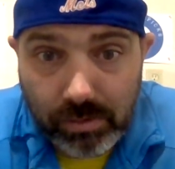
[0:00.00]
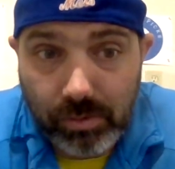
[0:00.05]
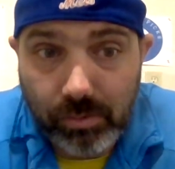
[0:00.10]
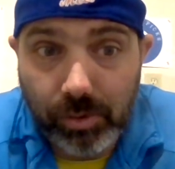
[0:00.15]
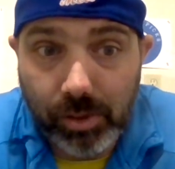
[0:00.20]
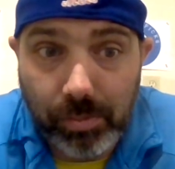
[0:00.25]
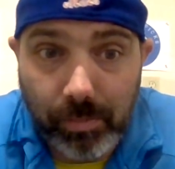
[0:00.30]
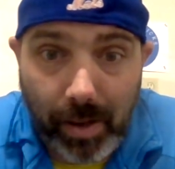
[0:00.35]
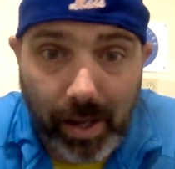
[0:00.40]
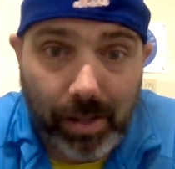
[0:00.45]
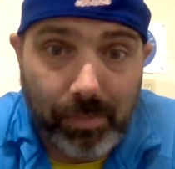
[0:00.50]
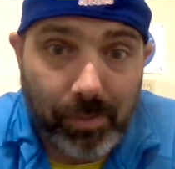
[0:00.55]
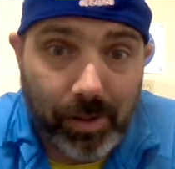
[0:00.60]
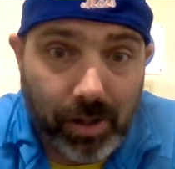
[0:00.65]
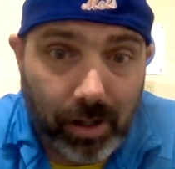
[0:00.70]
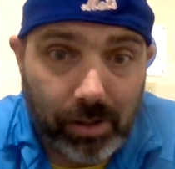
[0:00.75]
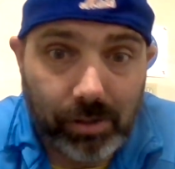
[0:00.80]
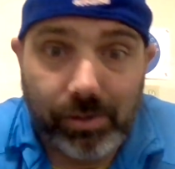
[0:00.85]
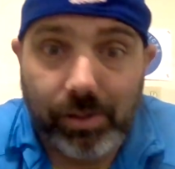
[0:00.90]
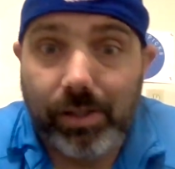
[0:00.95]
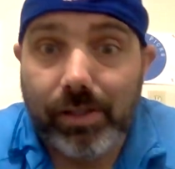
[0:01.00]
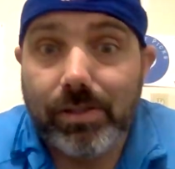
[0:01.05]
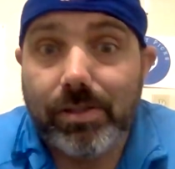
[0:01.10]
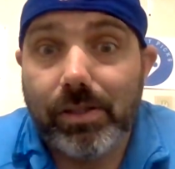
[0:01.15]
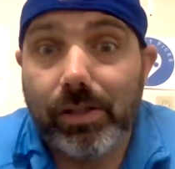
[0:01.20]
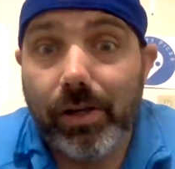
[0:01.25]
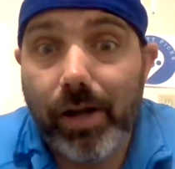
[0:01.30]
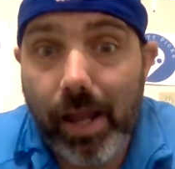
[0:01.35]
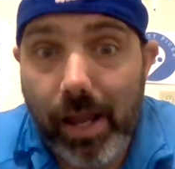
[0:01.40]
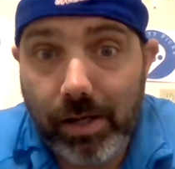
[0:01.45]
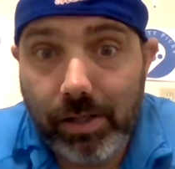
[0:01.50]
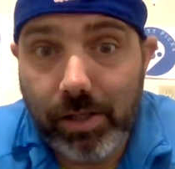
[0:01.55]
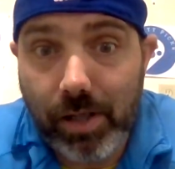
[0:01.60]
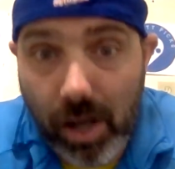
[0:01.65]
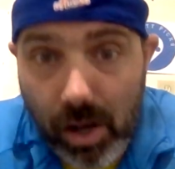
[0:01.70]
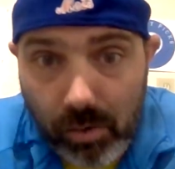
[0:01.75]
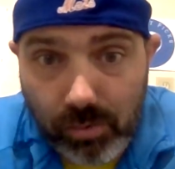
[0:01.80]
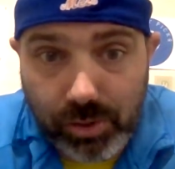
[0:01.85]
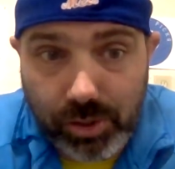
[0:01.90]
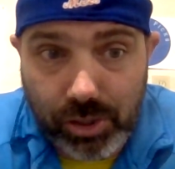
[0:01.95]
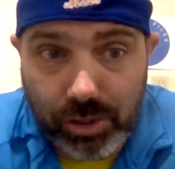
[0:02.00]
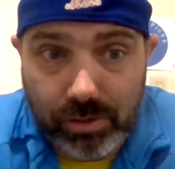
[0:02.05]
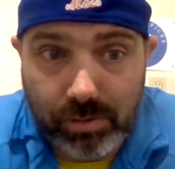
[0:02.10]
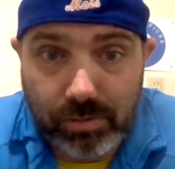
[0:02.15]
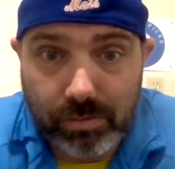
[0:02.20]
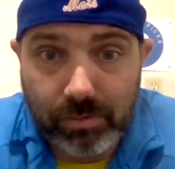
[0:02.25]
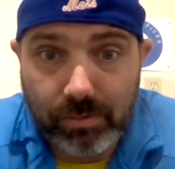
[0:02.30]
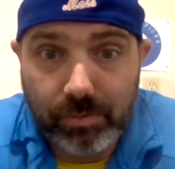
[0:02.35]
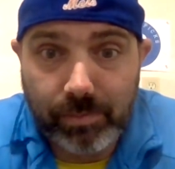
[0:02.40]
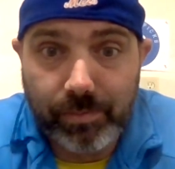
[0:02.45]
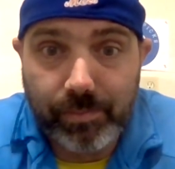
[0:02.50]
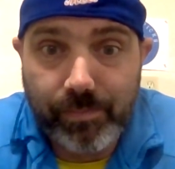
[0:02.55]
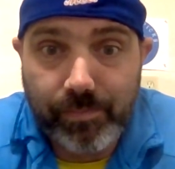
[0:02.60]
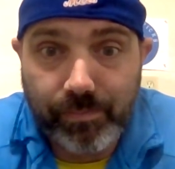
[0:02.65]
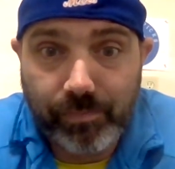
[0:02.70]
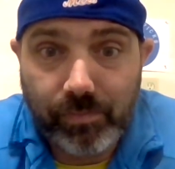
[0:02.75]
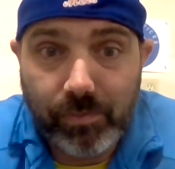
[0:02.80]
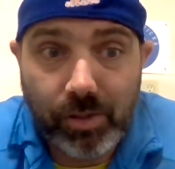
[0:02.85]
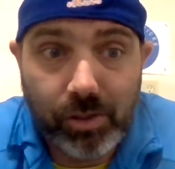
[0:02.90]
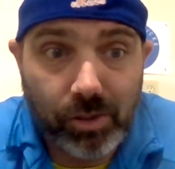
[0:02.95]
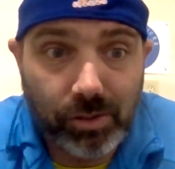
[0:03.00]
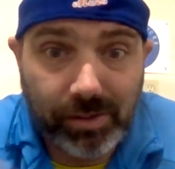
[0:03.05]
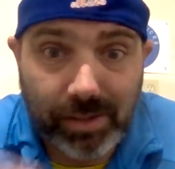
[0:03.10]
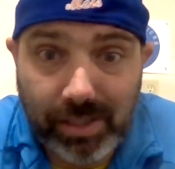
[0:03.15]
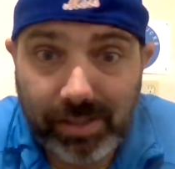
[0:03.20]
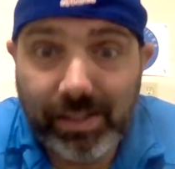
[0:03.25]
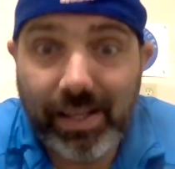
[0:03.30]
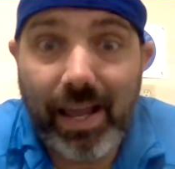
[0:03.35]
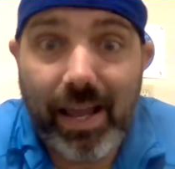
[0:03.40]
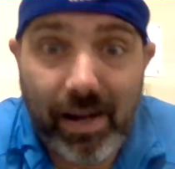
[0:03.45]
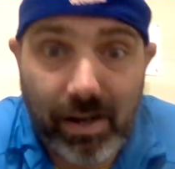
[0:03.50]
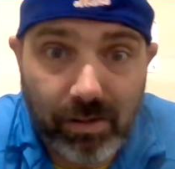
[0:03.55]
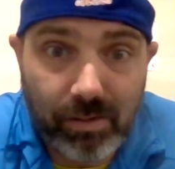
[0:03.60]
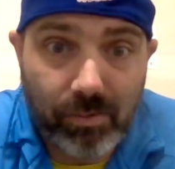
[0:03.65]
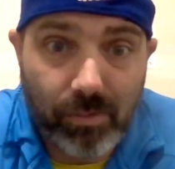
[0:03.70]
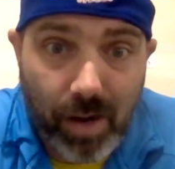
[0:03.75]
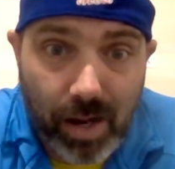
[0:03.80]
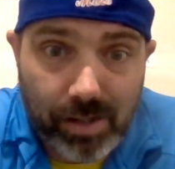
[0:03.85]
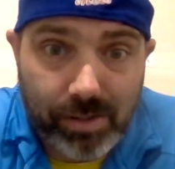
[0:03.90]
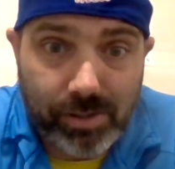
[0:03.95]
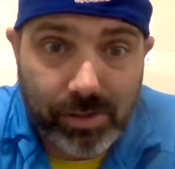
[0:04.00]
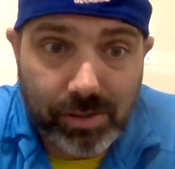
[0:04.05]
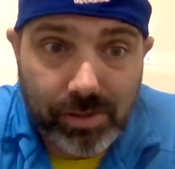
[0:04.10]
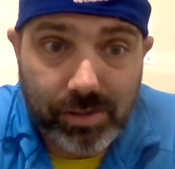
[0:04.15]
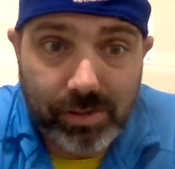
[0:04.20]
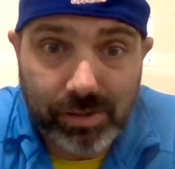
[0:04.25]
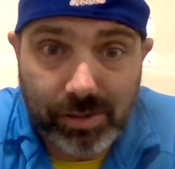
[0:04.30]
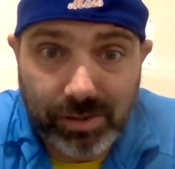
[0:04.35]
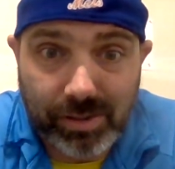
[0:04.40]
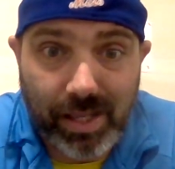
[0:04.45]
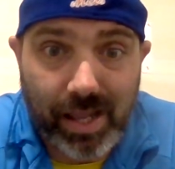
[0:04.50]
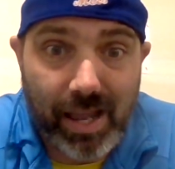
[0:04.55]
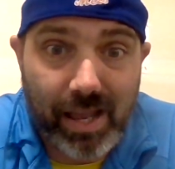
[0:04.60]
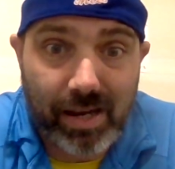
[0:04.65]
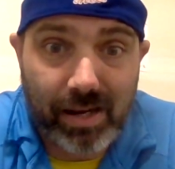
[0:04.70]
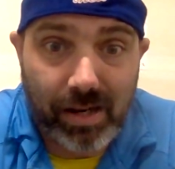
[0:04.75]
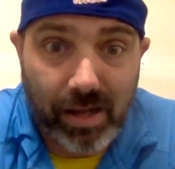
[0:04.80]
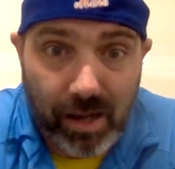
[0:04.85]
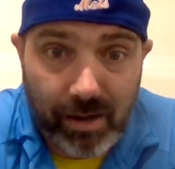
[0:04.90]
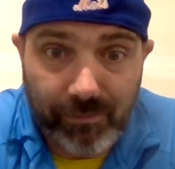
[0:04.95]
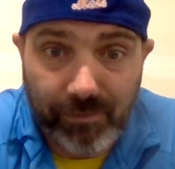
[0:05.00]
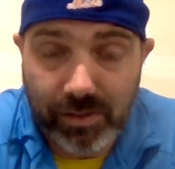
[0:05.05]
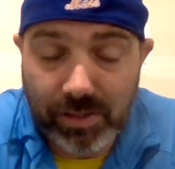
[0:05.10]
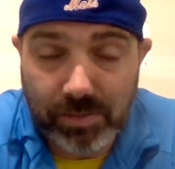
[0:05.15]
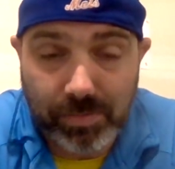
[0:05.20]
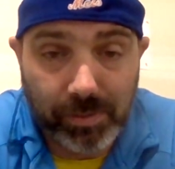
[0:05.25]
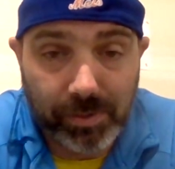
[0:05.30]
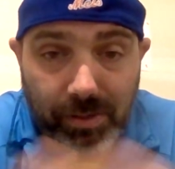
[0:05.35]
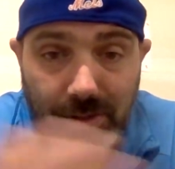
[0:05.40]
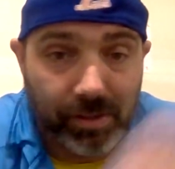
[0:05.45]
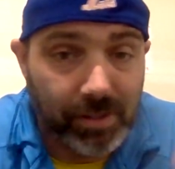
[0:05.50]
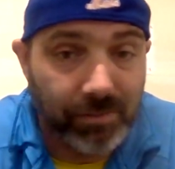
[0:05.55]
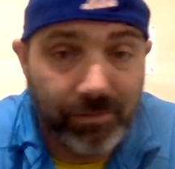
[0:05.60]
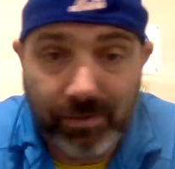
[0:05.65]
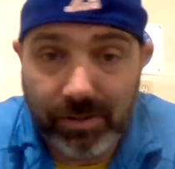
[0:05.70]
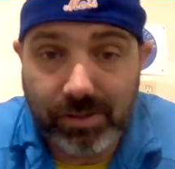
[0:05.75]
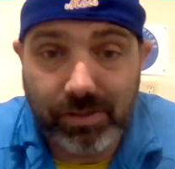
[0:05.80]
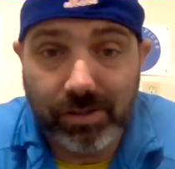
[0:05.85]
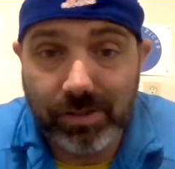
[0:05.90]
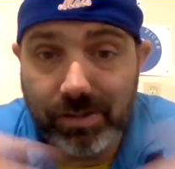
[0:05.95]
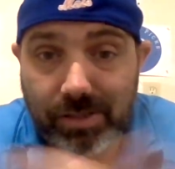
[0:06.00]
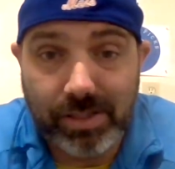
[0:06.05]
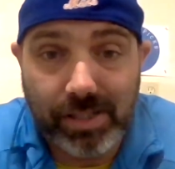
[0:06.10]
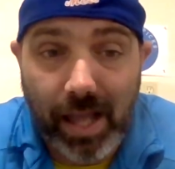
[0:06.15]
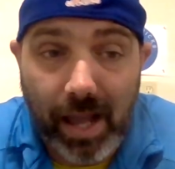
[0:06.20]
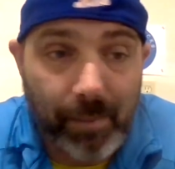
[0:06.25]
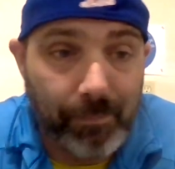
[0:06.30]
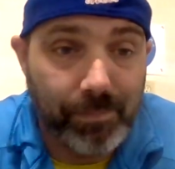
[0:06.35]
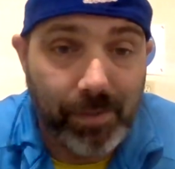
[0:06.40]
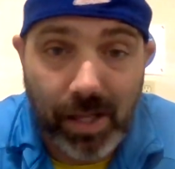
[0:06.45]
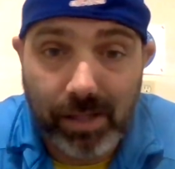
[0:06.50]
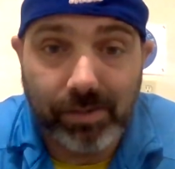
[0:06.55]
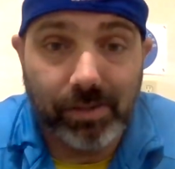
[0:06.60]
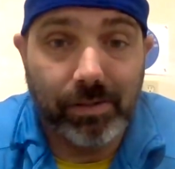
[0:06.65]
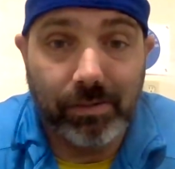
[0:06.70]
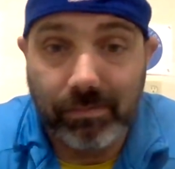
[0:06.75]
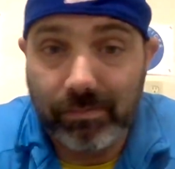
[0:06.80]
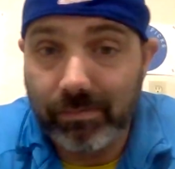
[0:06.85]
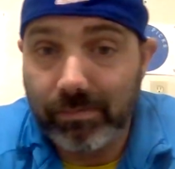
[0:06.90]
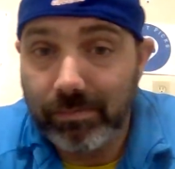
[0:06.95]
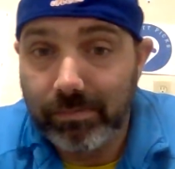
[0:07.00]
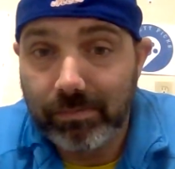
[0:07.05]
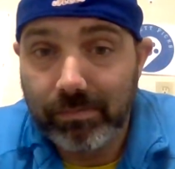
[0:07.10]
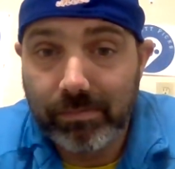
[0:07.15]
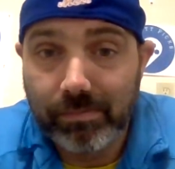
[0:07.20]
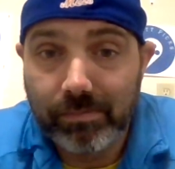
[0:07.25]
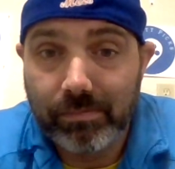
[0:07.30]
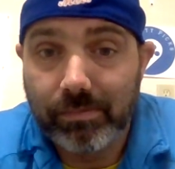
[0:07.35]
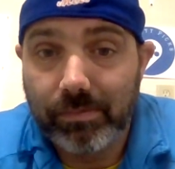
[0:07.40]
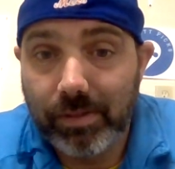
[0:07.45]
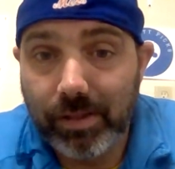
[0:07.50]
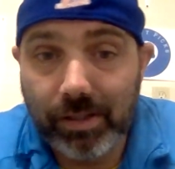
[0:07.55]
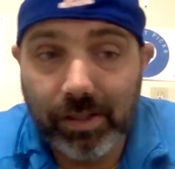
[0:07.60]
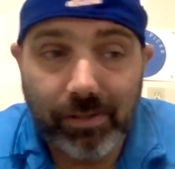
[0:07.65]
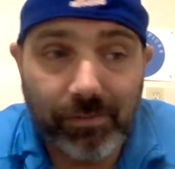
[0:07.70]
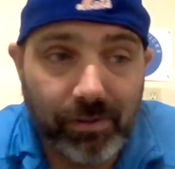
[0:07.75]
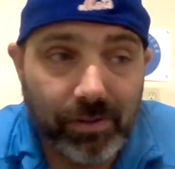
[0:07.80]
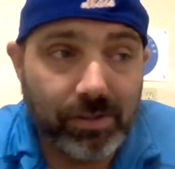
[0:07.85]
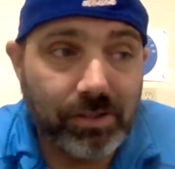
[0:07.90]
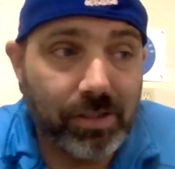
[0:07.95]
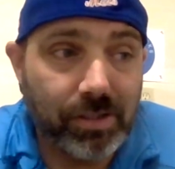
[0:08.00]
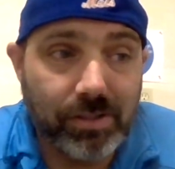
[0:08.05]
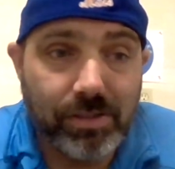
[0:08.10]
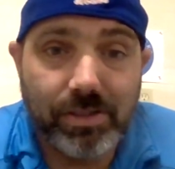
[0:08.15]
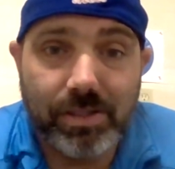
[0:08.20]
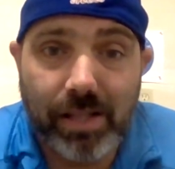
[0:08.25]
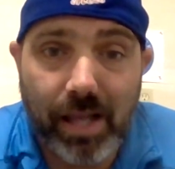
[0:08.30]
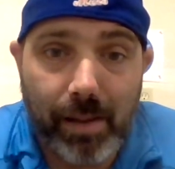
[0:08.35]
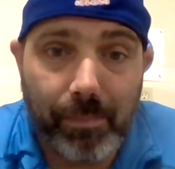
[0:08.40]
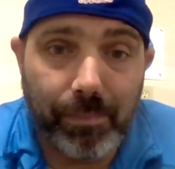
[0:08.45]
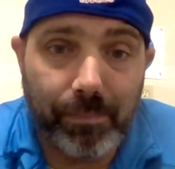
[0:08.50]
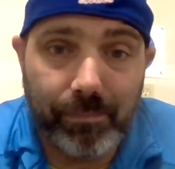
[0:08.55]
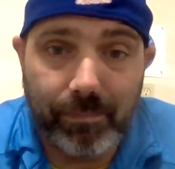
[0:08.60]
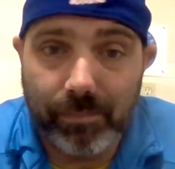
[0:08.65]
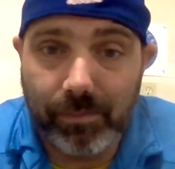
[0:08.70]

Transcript: with Mike McCarthy as their head coach. Good thing they had Aaron Rodgers, because they had an offense, but their defense couldn't stop nothing. Their defense couldn't stop,